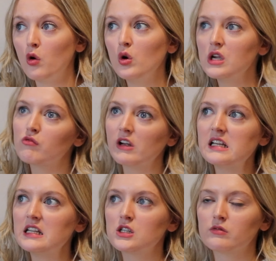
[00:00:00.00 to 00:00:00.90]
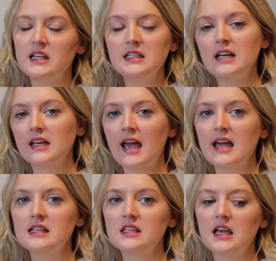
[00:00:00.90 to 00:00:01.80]
All you really need to read in a
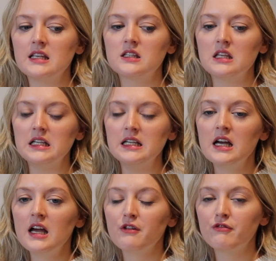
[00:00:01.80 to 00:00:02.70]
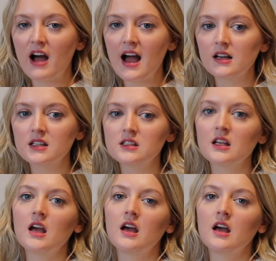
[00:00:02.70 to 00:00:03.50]
case is the facts,